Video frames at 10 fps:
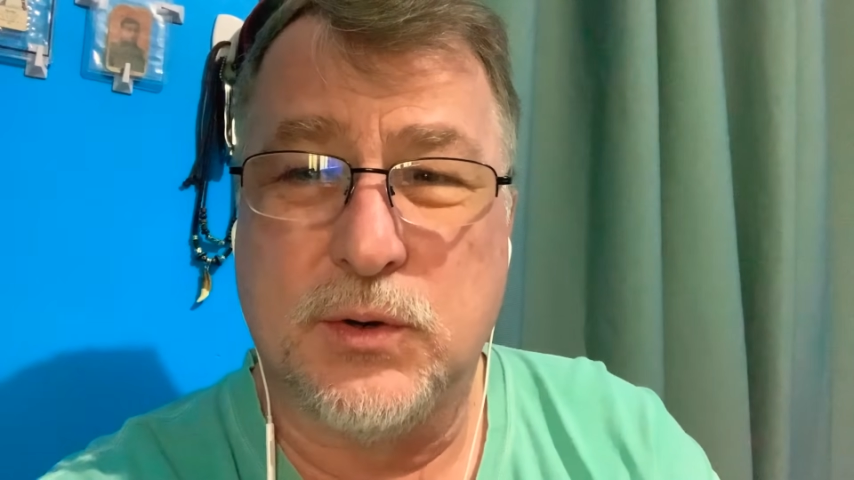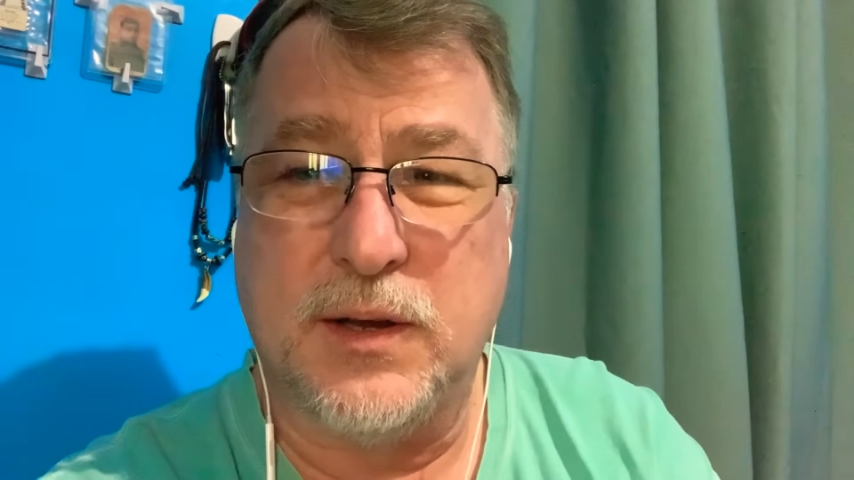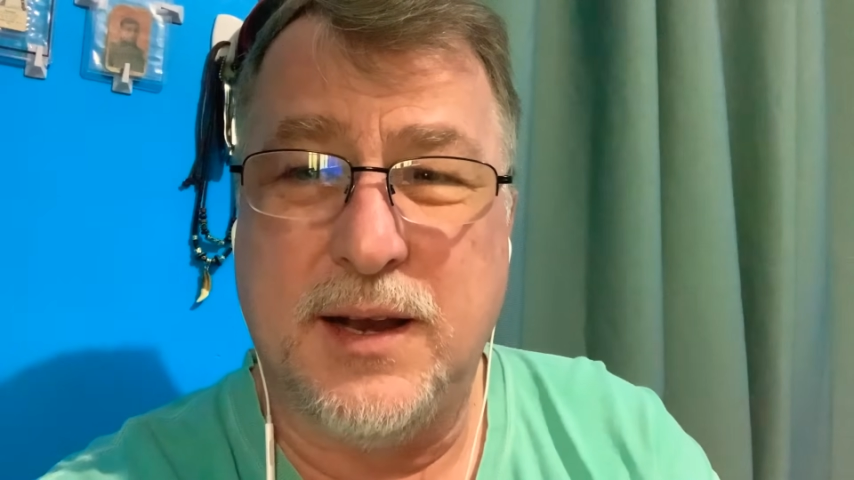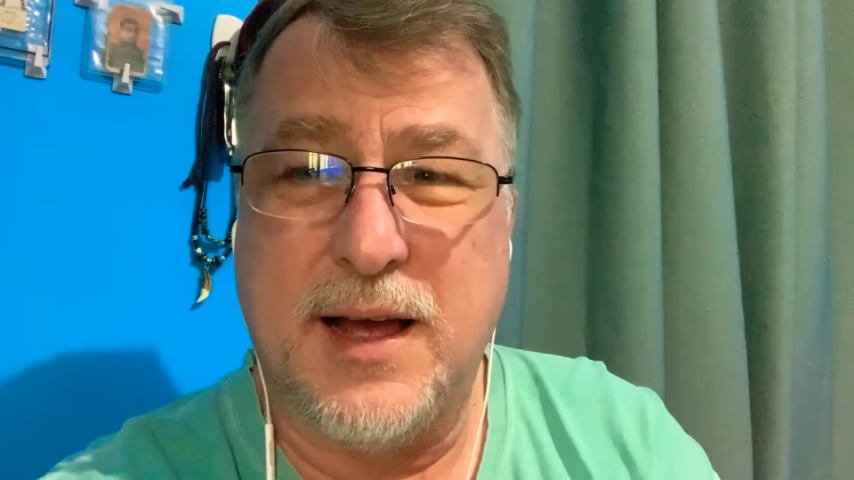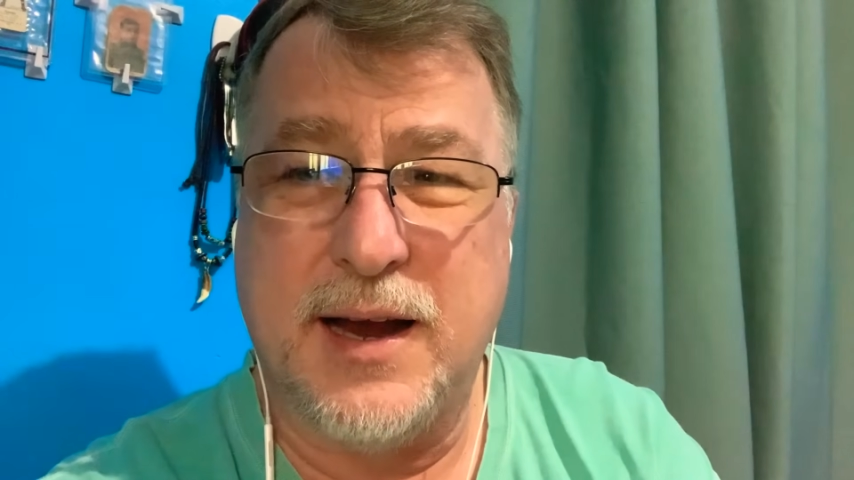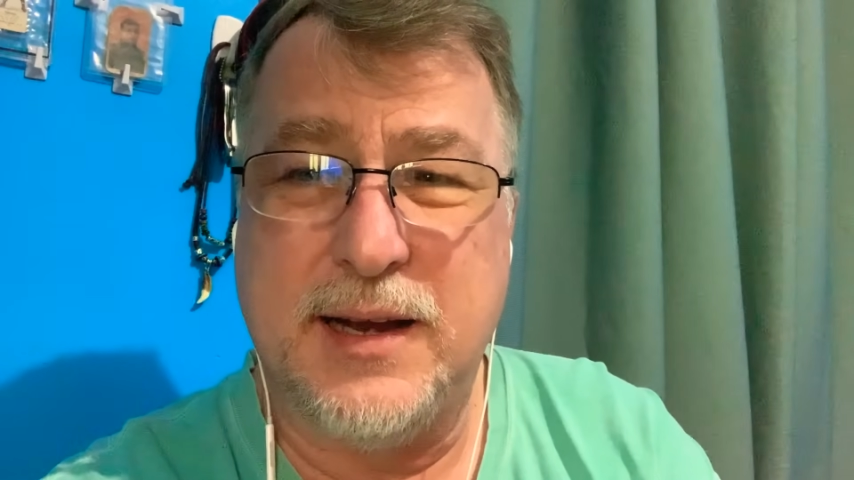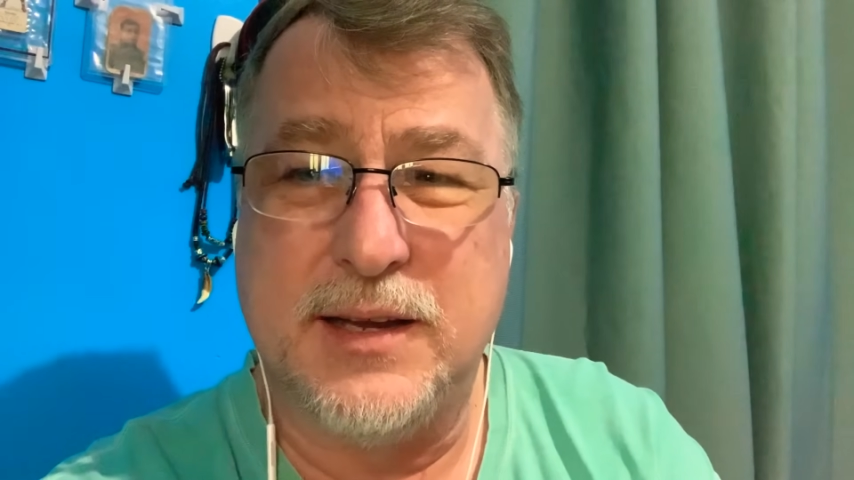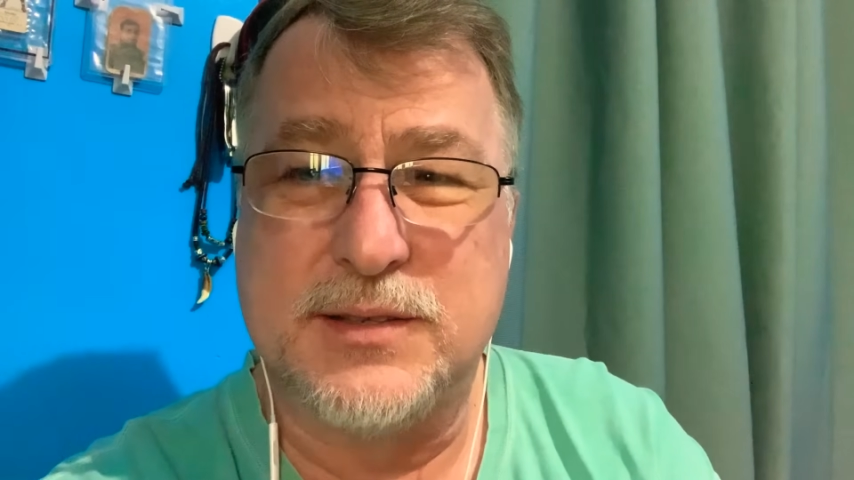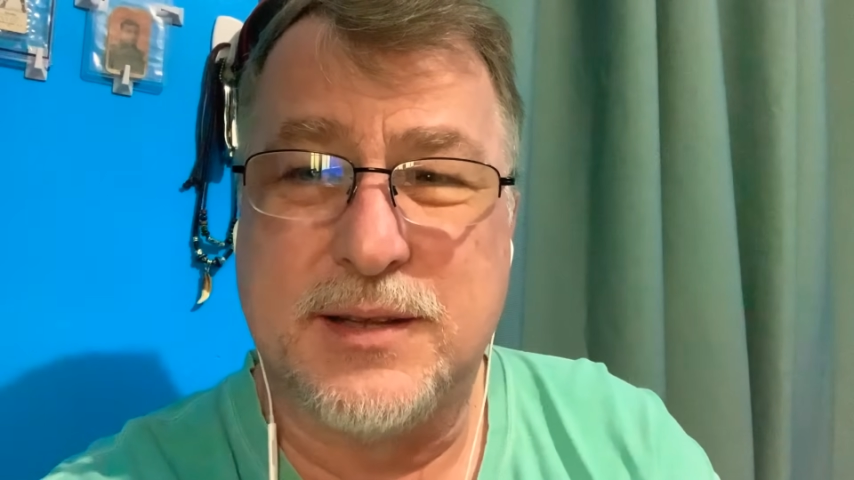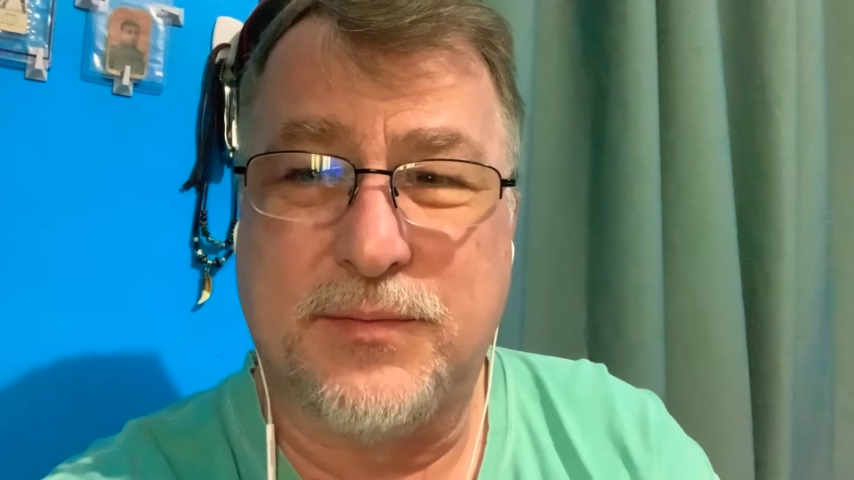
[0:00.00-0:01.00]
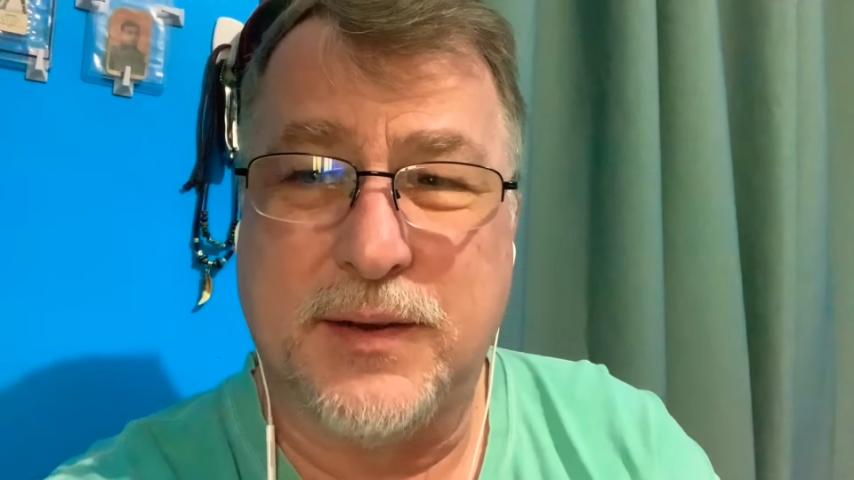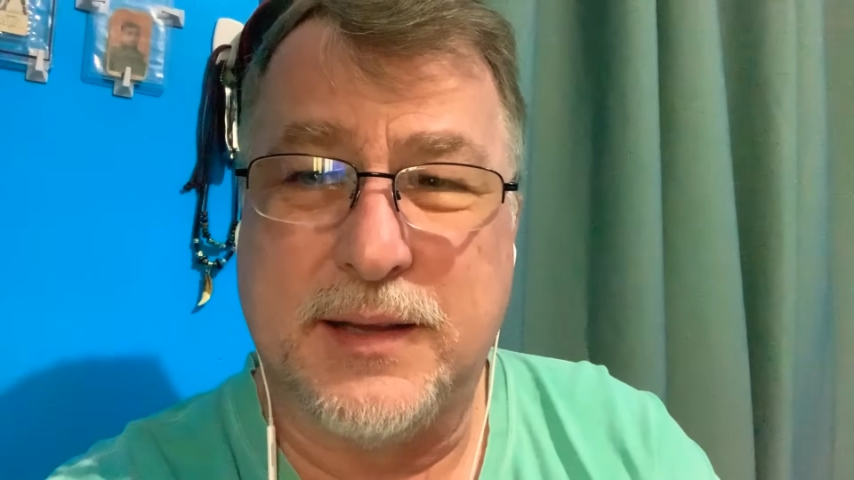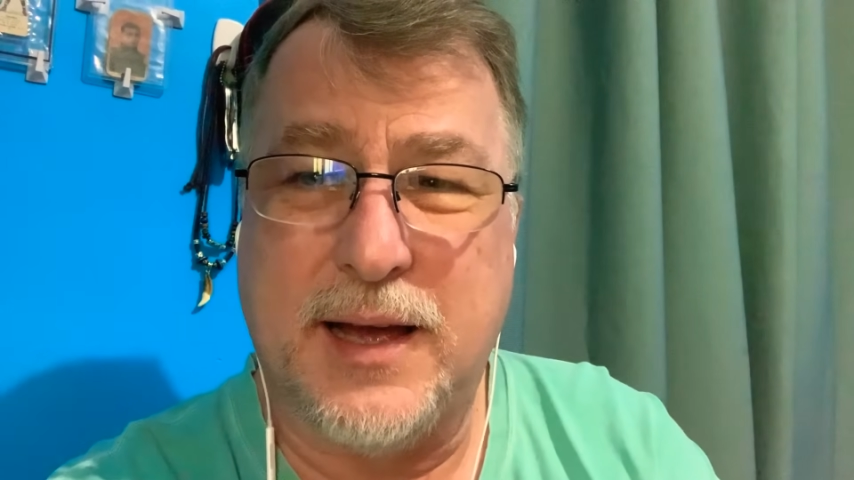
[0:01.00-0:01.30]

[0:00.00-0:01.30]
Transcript: early '90s, stuff like